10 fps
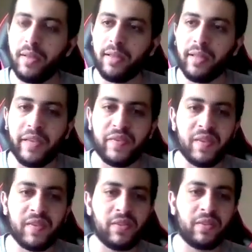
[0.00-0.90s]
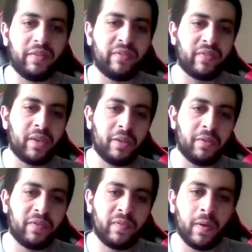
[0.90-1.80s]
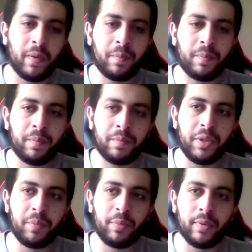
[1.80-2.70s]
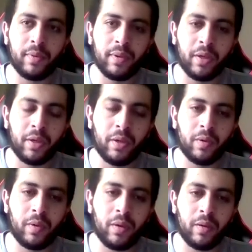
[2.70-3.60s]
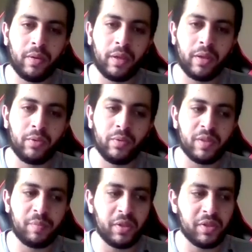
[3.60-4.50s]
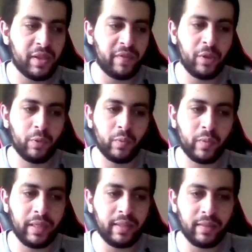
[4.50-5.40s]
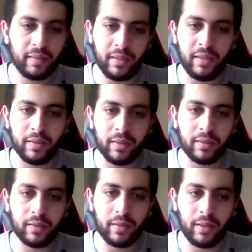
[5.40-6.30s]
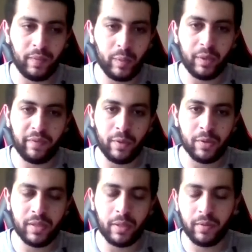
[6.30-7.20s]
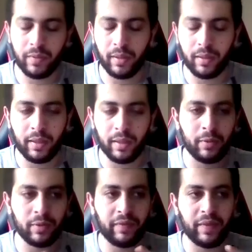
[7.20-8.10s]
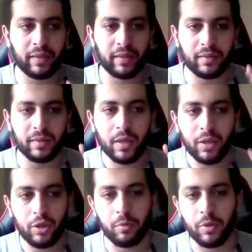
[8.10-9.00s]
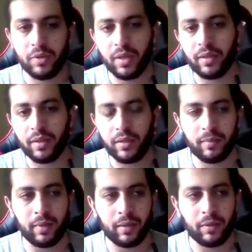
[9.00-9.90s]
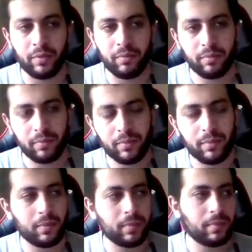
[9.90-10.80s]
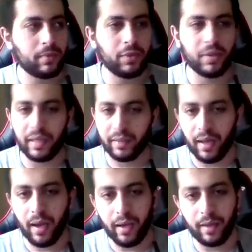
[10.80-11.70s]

life sensitive kind of people, they can do this because if you really didn't eat it even when it falls down, like let alone the fact that you'll most likely like you're gonna die